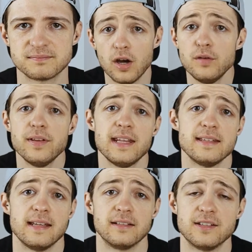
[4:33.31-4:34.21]
Over
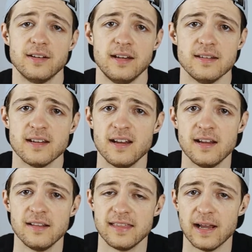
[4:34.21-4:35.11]
these six studies,
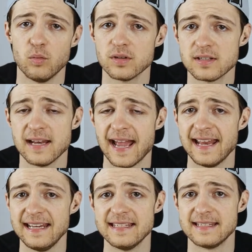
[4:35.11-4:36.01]
there wasn't
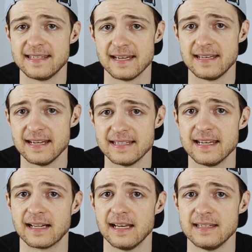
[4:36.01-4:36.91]
any
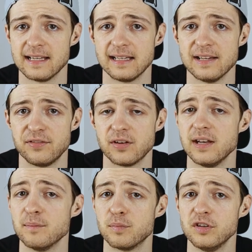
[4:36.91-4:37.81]
statistically significant
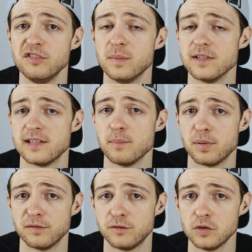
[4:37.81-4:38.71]
improvements in
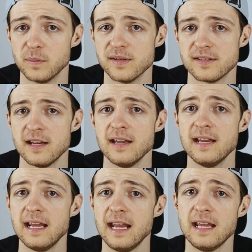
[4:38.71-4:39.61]
performance
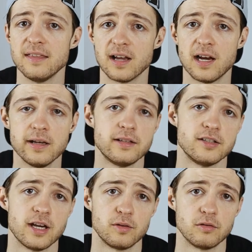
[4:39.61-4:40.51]
in the
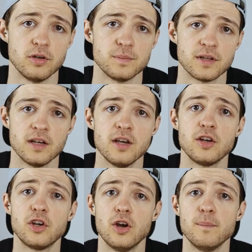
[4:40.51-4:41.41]
hydrogel groups
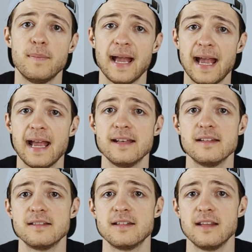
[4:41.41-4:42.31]
compared
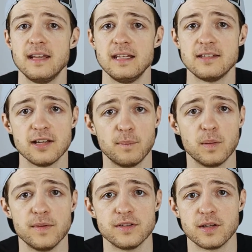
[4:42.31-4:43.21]
to the
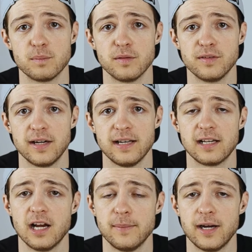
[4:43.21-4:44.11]
supplements that provided
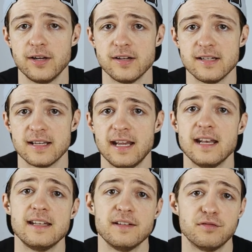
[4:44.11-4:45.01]
carbohydrates in
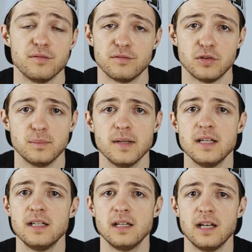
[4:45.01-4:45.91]
a different form,
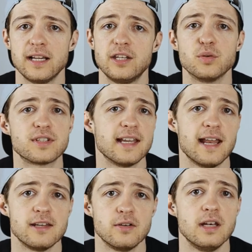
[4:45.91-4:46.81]
like your
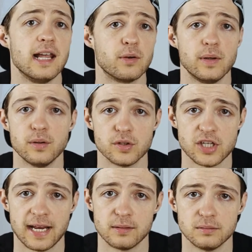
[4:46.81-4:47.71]
standard liquid or
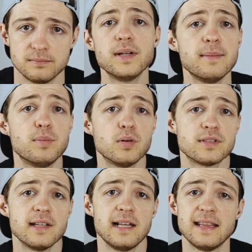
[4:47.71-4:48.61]
gel. But
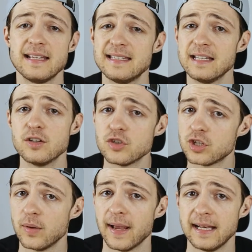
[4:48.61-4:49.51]
importantly, they didn't
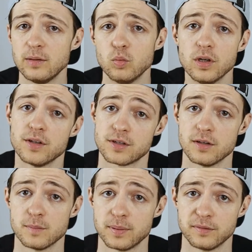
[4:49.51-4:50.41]
show any
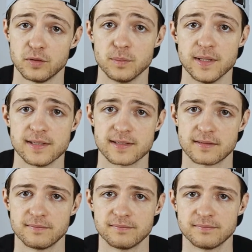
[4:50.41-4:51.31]
worsened performance.
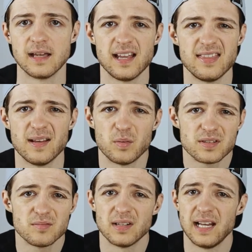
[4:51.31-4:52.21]
And there
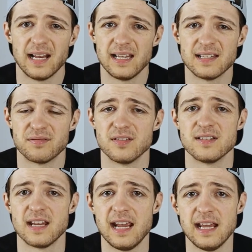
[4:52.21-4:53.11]
wasn't really any
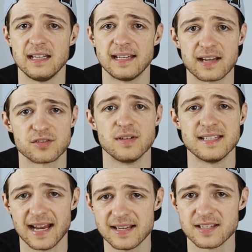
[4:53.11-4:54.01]
difference in
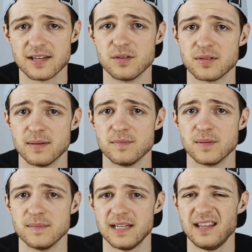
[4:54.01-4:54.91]
gastrointestinal
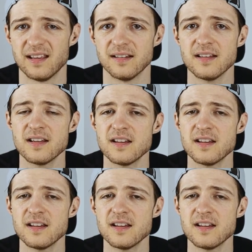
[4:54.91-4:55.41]
symptoms either.